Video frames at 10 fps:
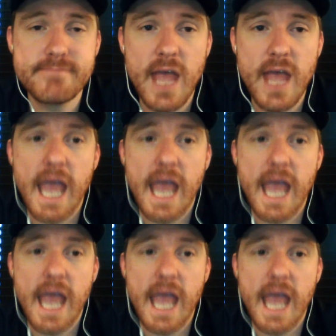And
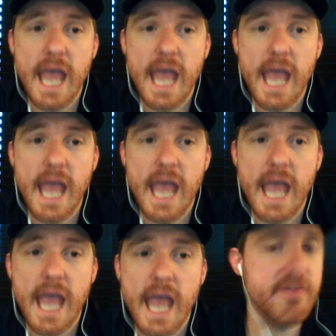at times,
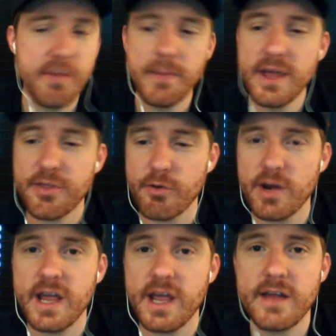one of the big
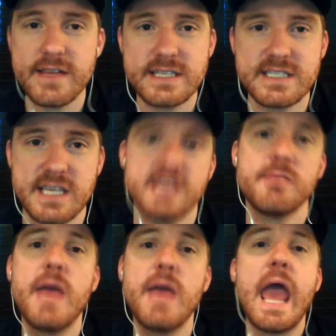three on this
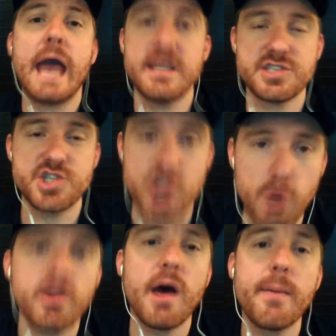team has
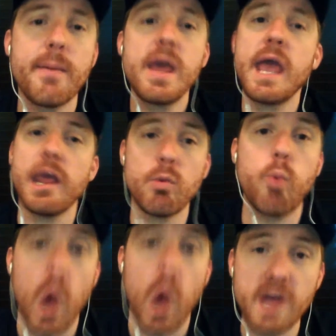shown up in
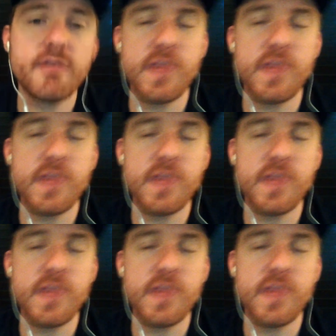one of those
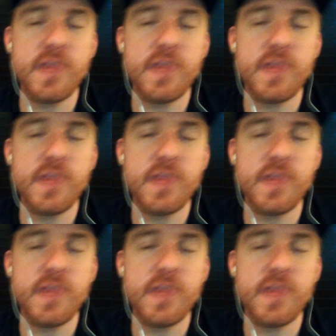games.